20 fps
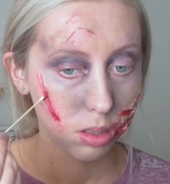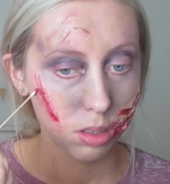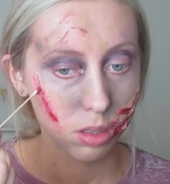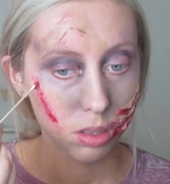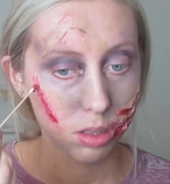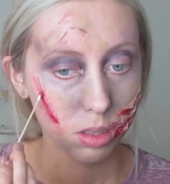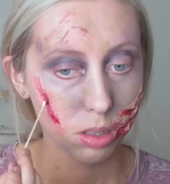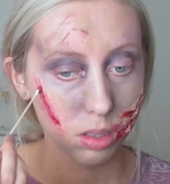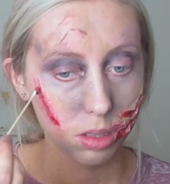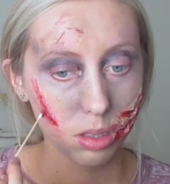On
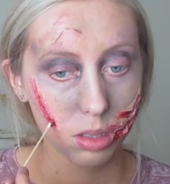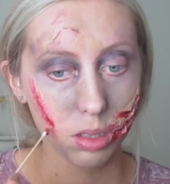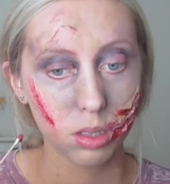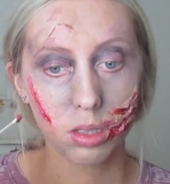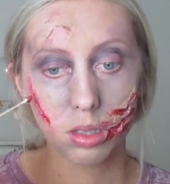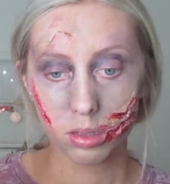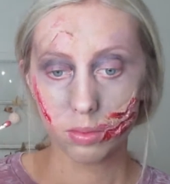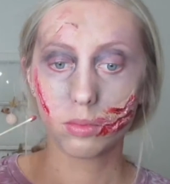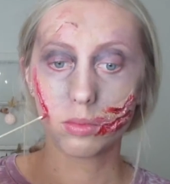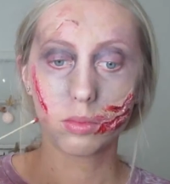a palette.
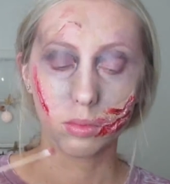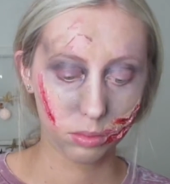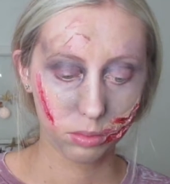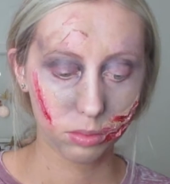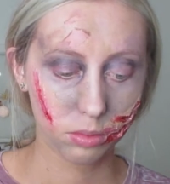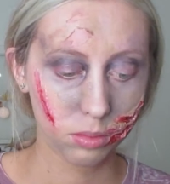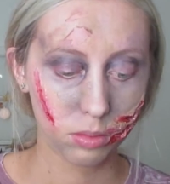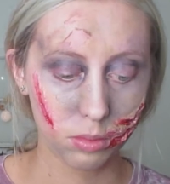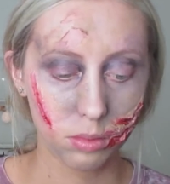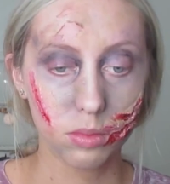And then
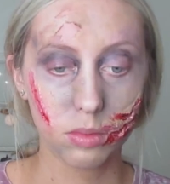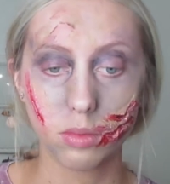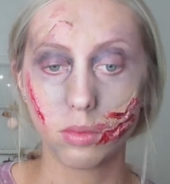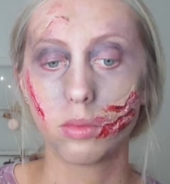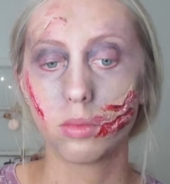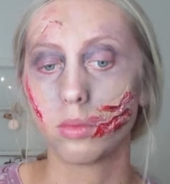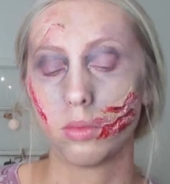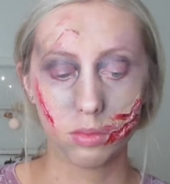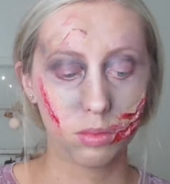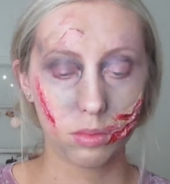I'm going to take
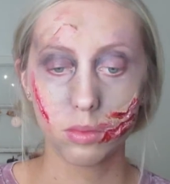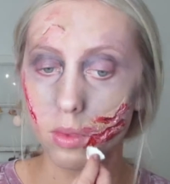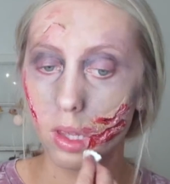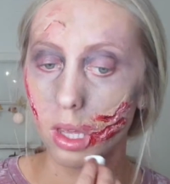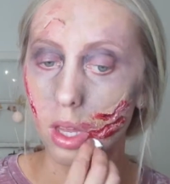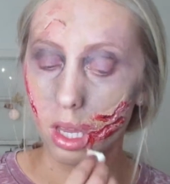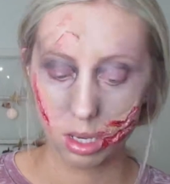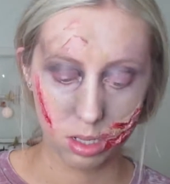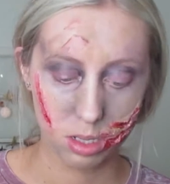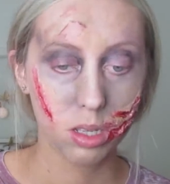the Q-tip
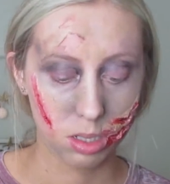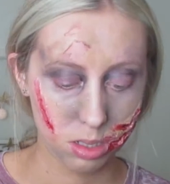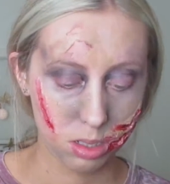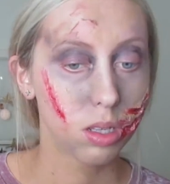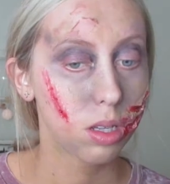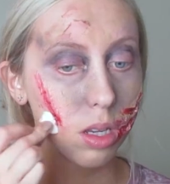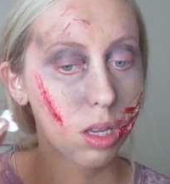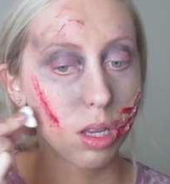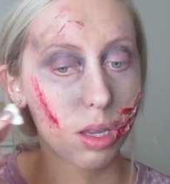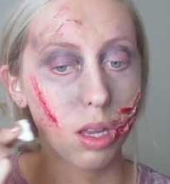and
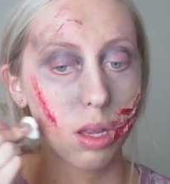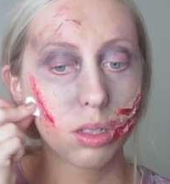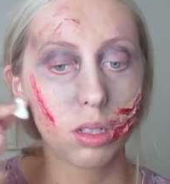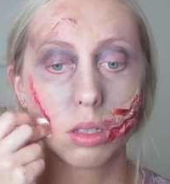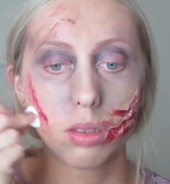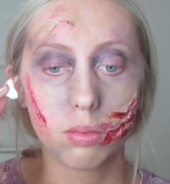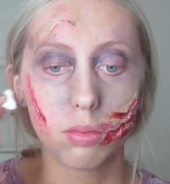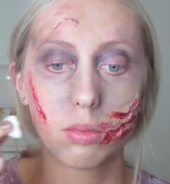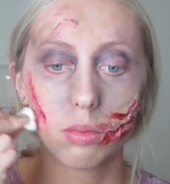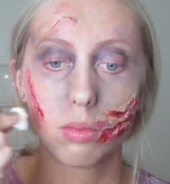put
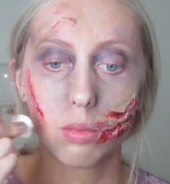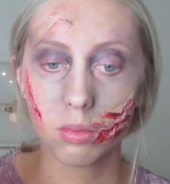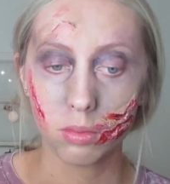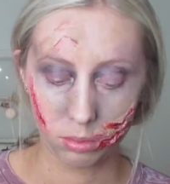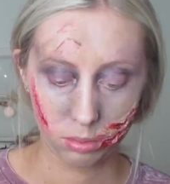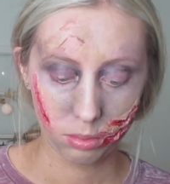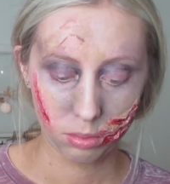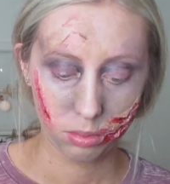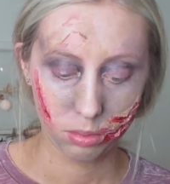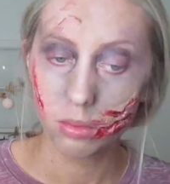that
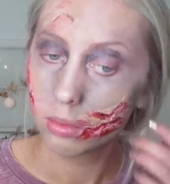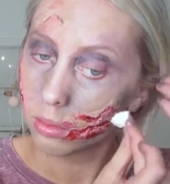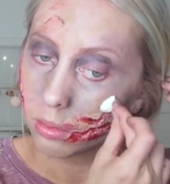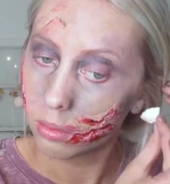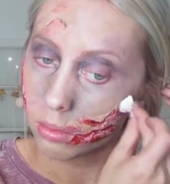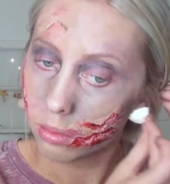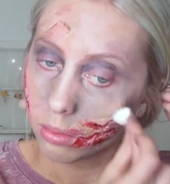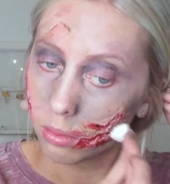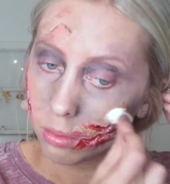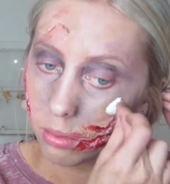in
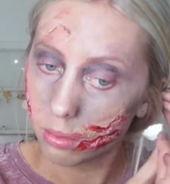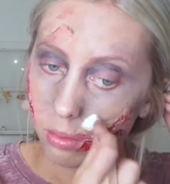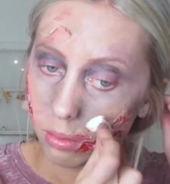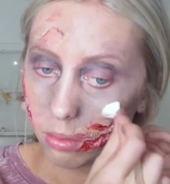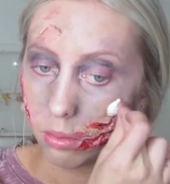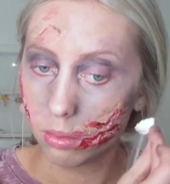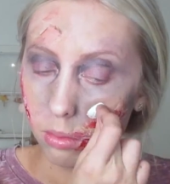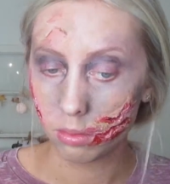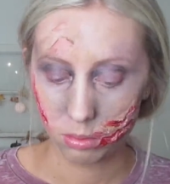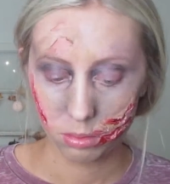the
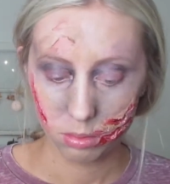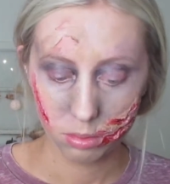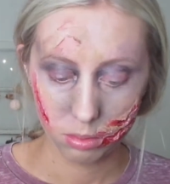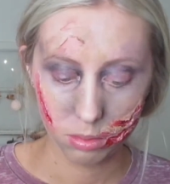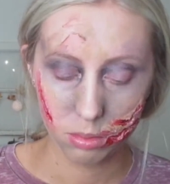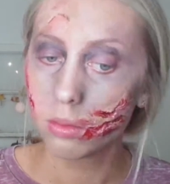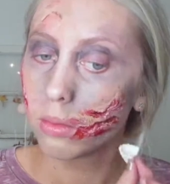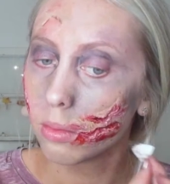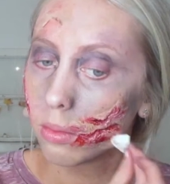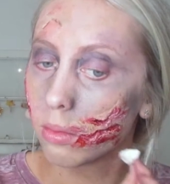
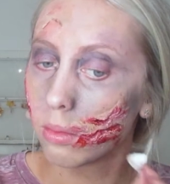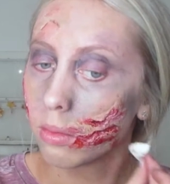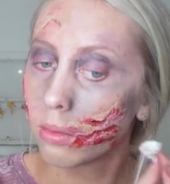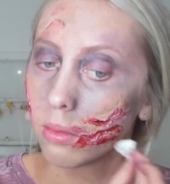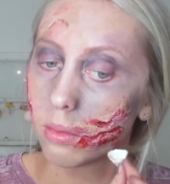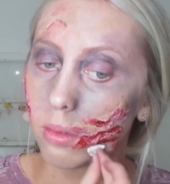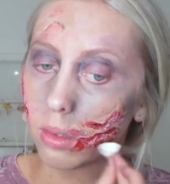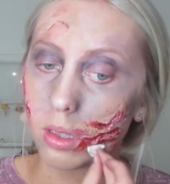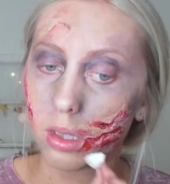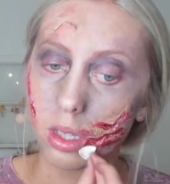crease of the
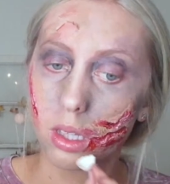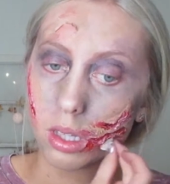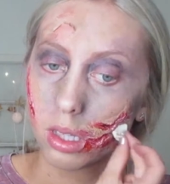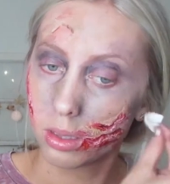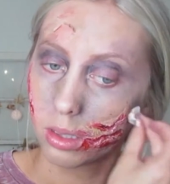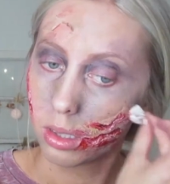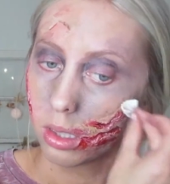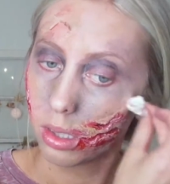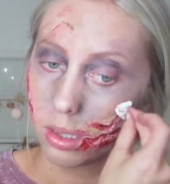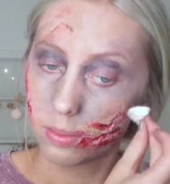
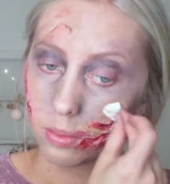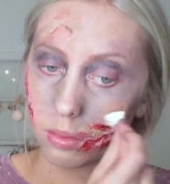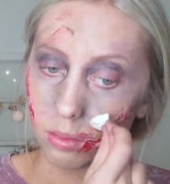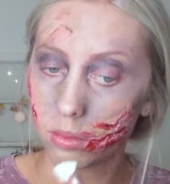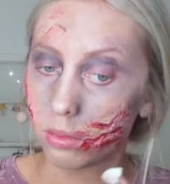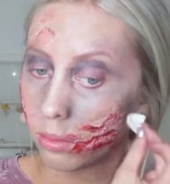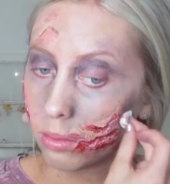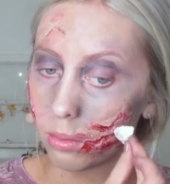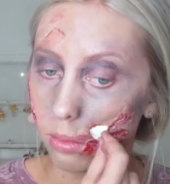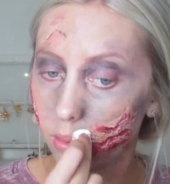injuries. So I'm going to
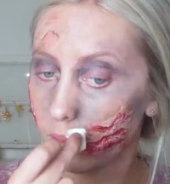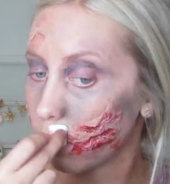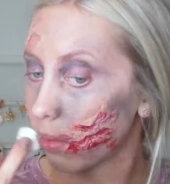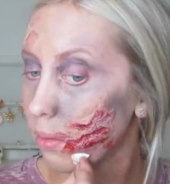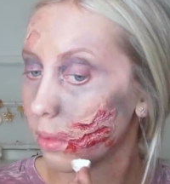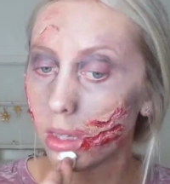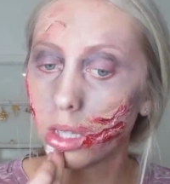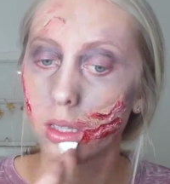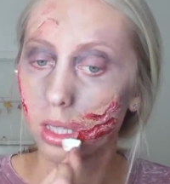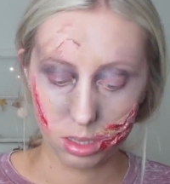put it
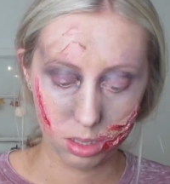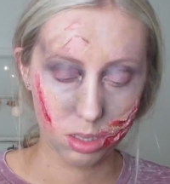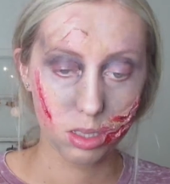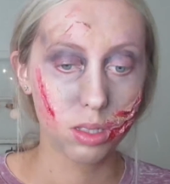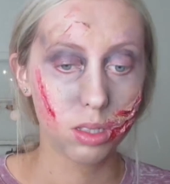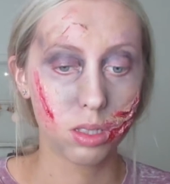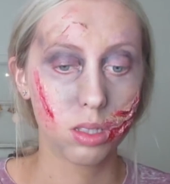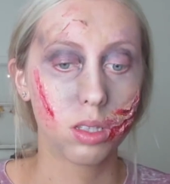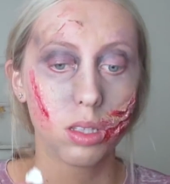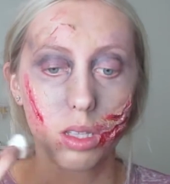on
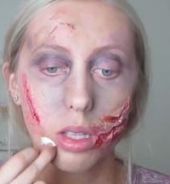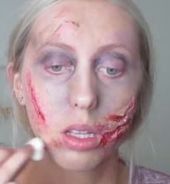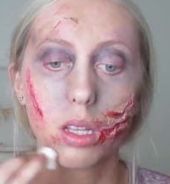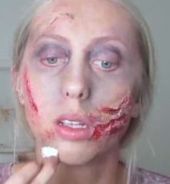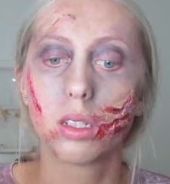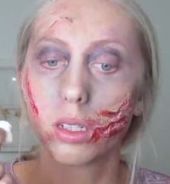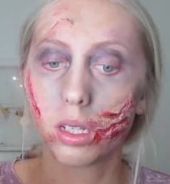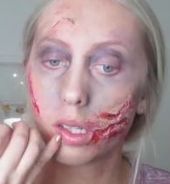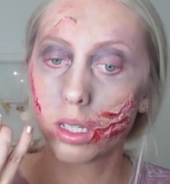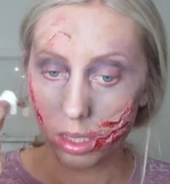there,
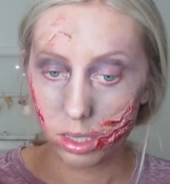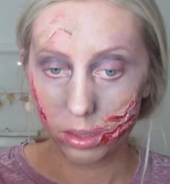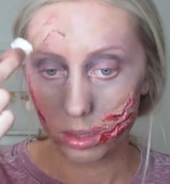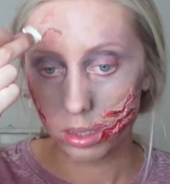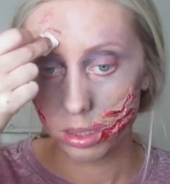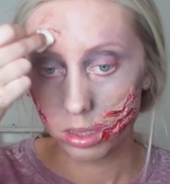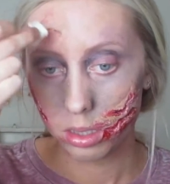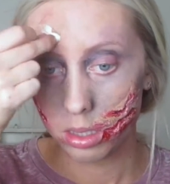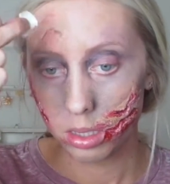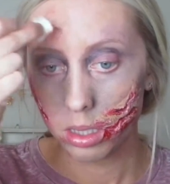on the slash on
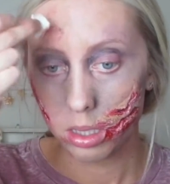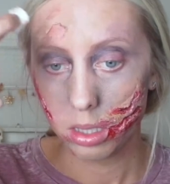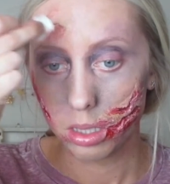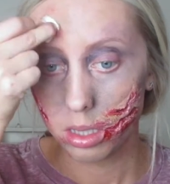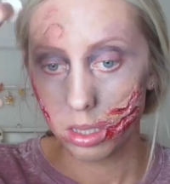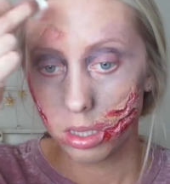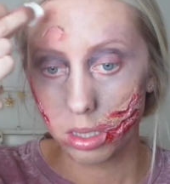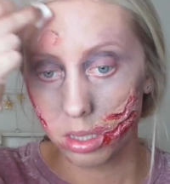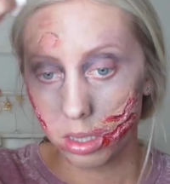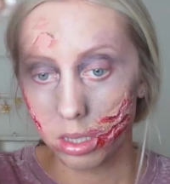my
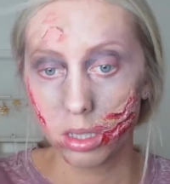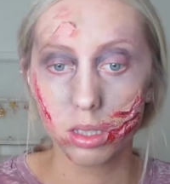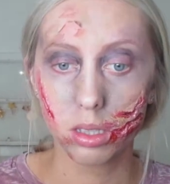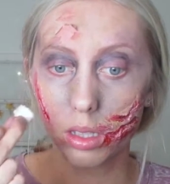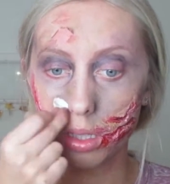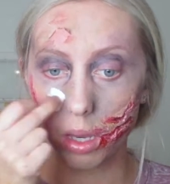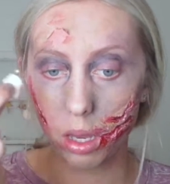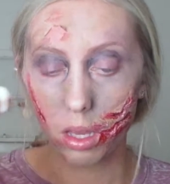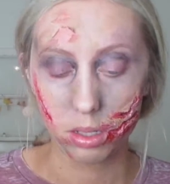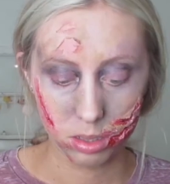face, and a little
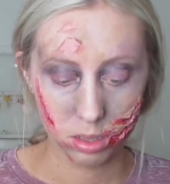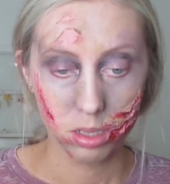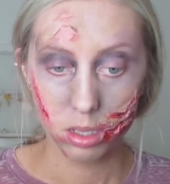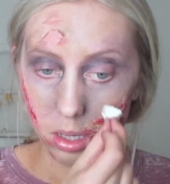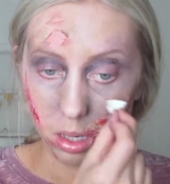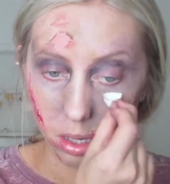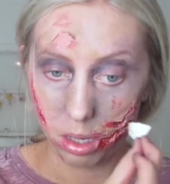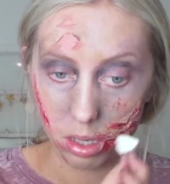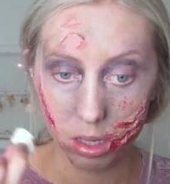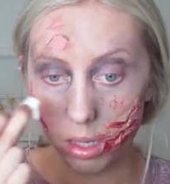bit
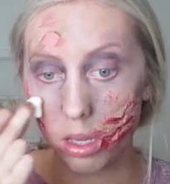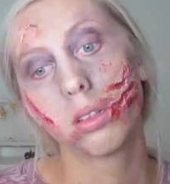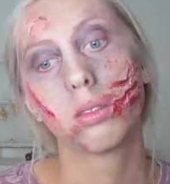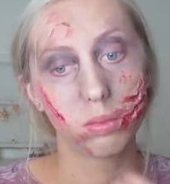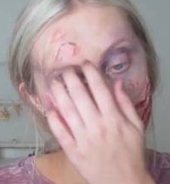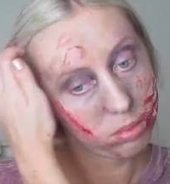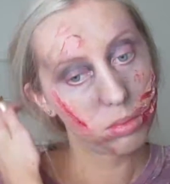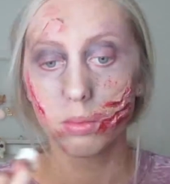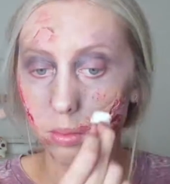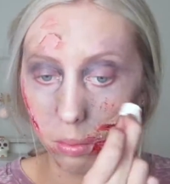on the
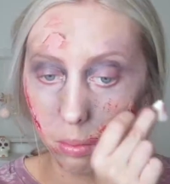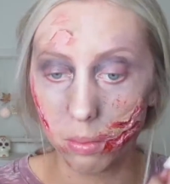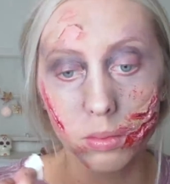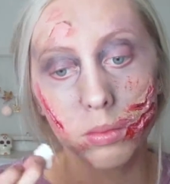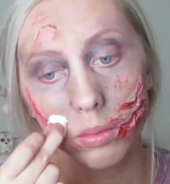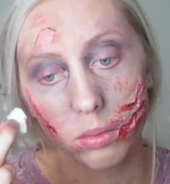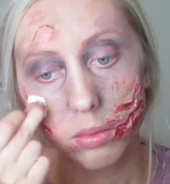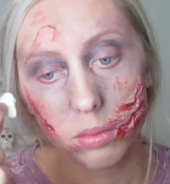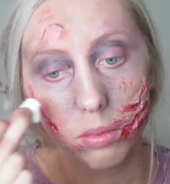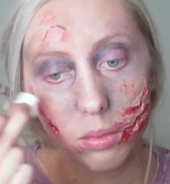torn
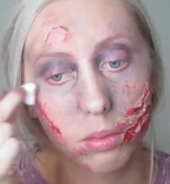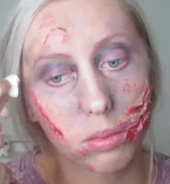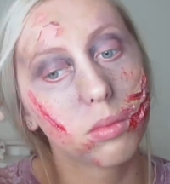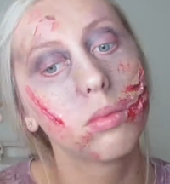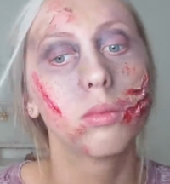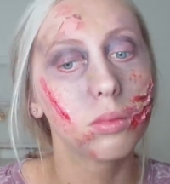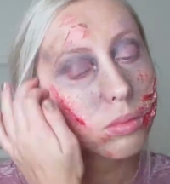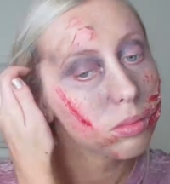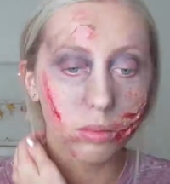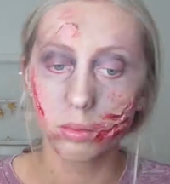up
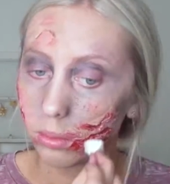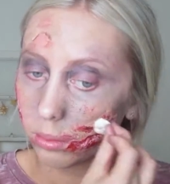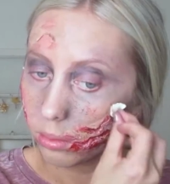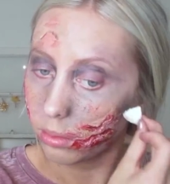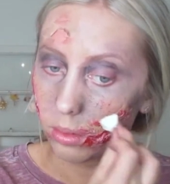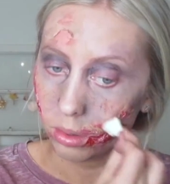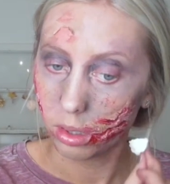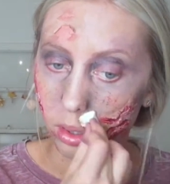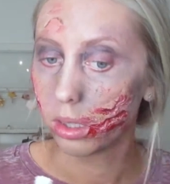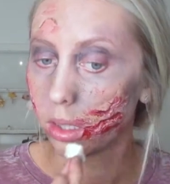skin
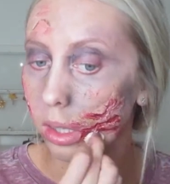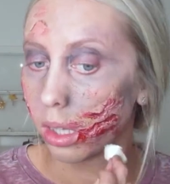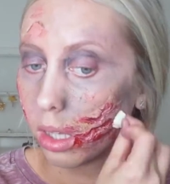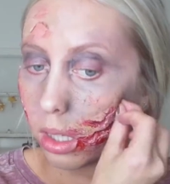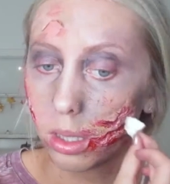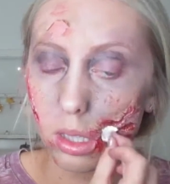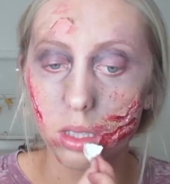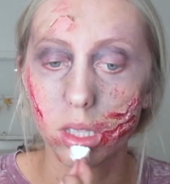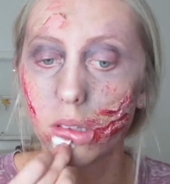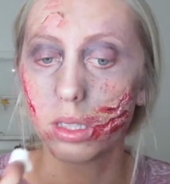on my
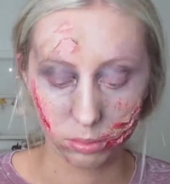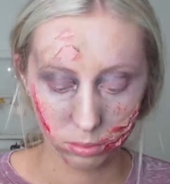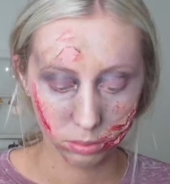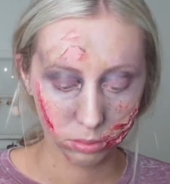forehead.